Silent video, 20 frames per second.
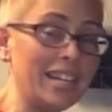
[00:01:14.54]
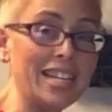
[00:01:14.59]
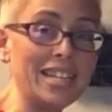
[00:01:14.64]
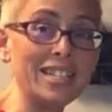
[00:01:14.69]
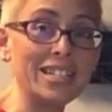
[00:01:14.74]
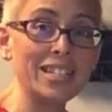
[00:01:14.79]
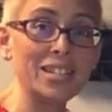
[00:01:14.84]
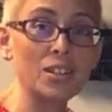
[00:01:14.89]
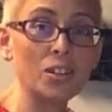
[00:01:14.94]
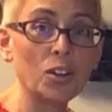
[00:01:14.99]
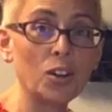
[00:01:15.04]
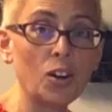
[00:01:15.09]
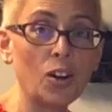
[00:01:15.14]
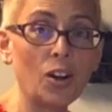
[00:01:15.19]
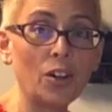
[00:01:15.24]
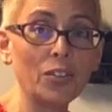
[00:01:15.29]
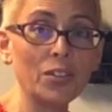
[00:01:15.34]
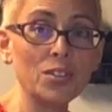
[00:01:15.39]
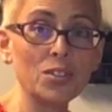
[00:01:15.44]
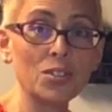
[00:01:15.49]
easier
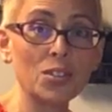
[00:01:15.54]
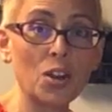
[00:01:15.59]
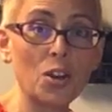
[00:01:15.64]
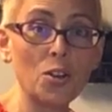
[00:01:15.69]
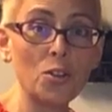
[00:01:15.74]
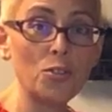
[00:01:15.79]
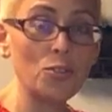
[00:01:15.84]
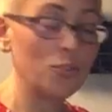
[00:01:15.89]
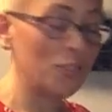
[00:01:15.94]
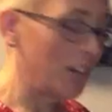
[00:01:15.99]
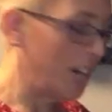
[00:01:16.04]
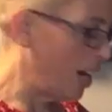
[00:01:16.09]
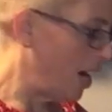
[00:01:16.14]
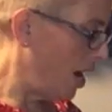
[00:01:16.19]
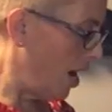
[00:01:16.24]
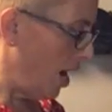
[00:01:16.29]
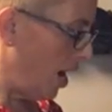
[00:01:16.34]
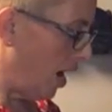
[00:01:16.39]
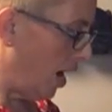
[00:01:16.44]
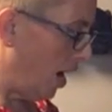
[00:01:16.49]
on the stove.
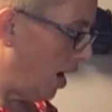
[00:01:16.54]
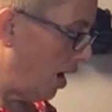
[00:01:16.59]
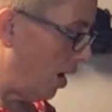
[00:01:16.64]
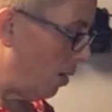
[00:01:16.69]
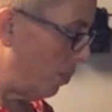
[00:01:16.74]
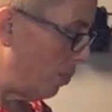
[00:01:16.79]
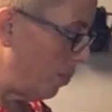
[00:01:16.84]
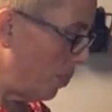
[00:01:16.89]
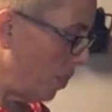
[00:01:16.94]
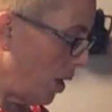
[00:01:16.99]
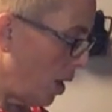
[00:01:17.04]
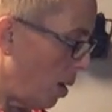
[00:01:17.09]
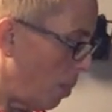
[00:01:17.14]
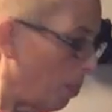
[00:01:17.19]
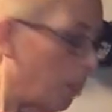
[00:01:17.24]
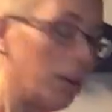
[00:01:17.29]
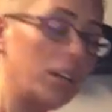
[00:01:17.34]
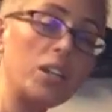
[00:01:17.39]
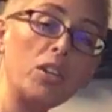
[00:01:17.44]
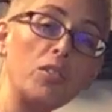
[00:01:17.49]

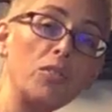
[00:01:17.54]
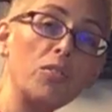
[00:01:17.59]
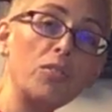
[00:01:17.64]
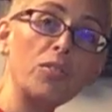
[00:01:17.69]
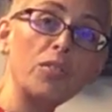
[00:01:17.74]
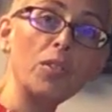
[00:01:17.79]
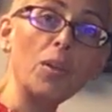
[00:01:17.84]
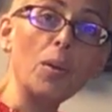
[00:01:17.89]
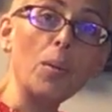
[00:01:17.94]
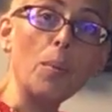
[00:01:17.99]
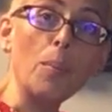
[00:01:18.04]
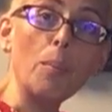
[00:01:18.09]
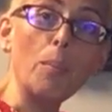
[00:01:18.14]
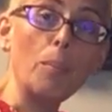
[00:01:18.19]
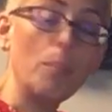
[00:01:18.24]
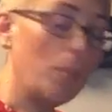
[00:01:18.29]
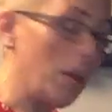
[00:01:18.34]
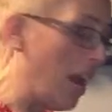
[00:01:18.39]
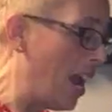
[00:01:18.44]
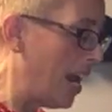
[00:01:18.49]
But you've
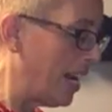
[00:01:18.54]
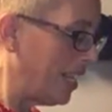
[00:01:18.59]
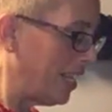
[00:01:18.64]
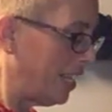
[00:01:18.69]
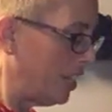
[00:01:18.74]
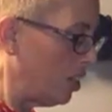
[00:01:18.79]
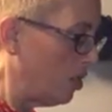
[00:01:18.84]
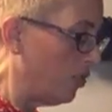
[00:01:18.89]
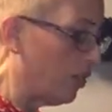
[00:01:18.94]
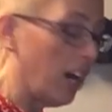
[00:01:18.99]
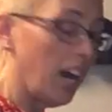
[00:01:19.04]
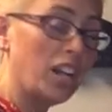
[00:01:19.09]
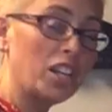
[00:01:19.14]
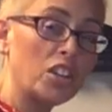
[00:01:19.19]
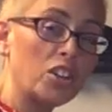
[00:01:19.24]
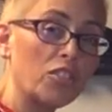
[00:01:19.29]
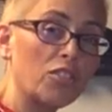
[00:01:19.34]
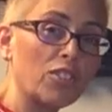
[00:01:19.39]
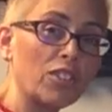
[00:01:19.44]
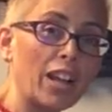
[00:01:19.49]
baked and you've gotten
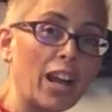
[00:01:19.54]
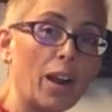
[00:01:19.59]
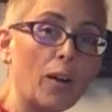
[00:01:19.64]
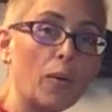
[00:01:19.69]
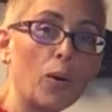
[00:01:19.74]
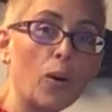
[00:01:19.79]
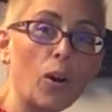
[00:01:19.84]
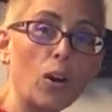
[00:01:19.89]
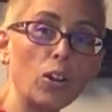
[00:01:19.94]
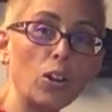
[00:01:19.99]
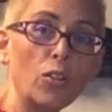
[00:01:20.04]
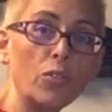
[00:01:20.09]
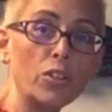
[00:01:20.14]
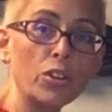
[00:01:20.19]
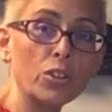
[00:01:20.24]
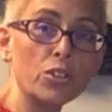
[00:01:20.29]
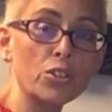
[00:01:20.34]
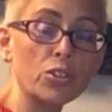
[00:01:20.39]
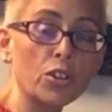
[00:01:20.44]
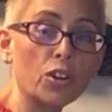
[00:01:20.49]
your flour all over
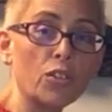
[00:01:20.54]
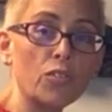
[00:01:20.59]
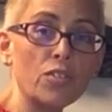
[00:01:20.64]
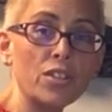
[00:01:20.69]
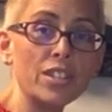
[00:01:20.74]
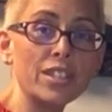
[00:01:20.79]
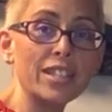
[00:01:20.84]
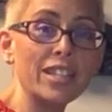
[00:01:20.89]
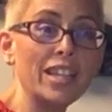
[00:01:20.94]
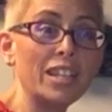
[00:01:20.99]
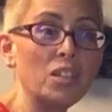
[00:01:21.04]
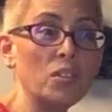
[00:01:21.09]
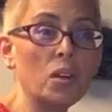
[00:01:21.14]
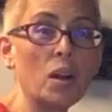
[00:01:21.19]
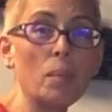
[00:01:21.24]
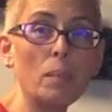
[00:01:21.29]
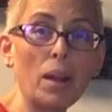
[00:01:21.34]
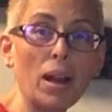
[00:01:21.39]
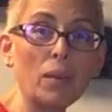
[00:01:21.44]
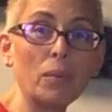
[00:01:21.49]
your surface, and then you
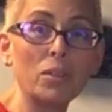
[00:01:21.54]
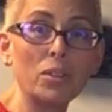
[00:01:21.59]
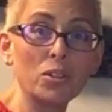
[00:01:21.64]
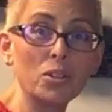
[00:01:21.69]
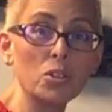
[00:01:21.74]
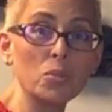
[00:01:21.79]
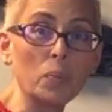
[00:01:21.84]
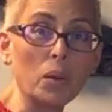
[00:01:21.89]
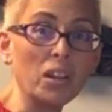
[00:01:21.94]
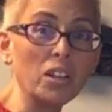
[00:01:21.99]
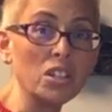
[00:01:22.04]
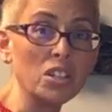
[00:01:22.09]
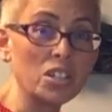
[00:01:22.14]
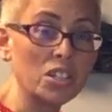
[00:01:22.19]
come back with your sponge